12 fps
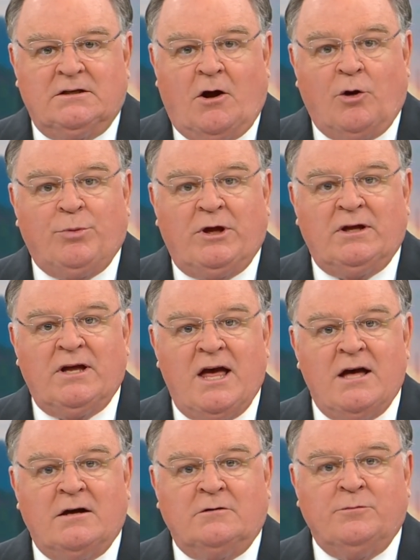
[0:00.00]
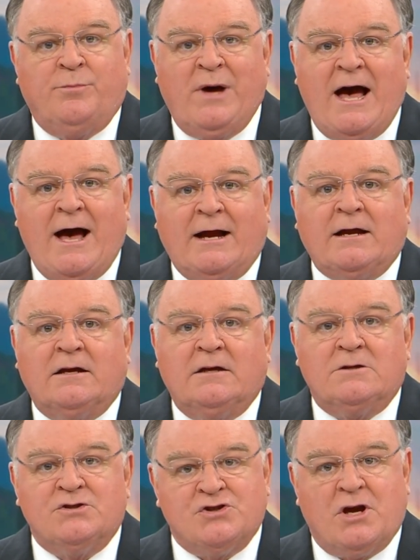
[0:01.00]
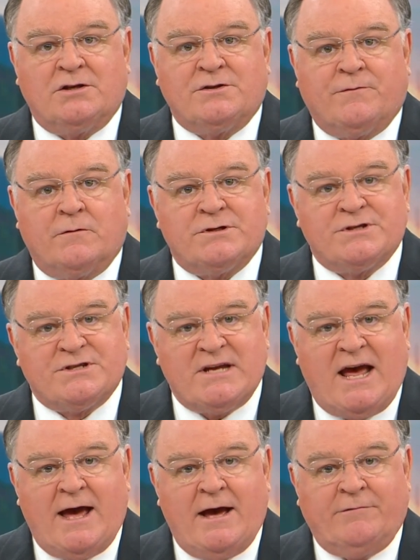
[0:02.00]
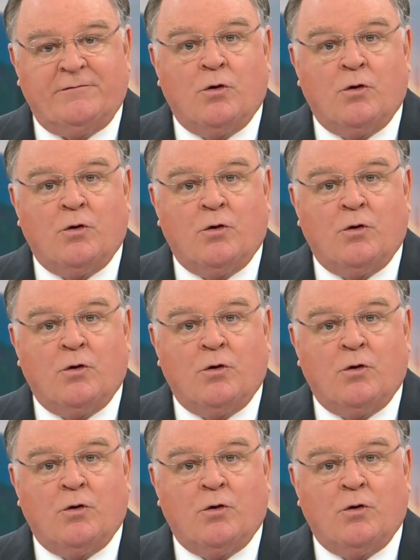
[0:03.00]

are being held back just for staff